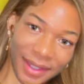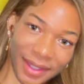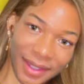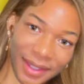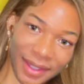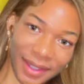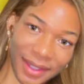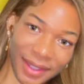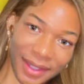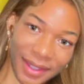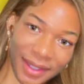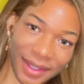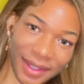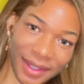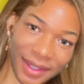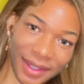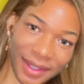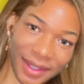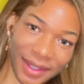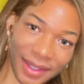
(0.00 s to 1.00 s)

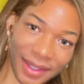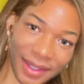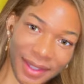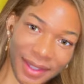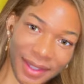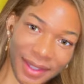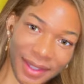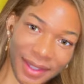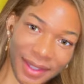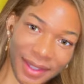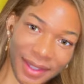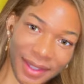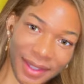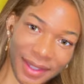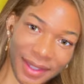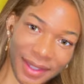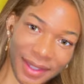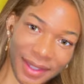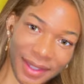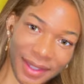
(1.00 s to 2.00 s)

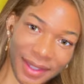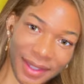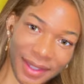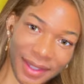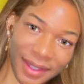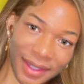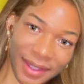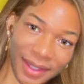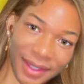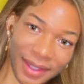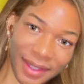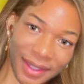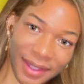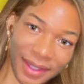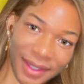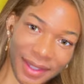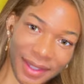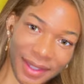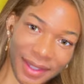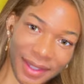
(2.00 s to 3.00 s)

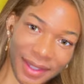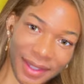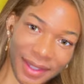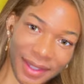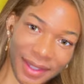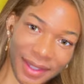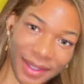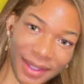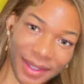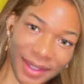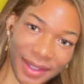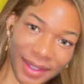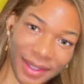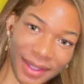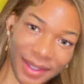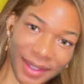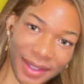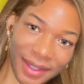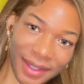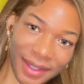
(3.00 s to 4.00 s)

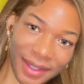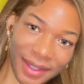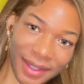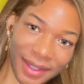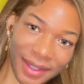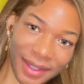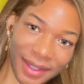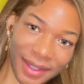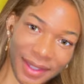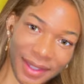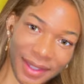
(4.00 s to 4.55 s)
[no speech]